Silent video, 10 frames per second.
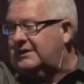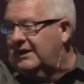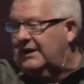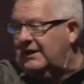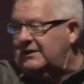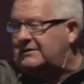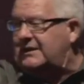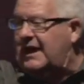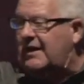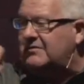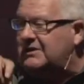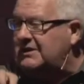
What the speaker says: king that have an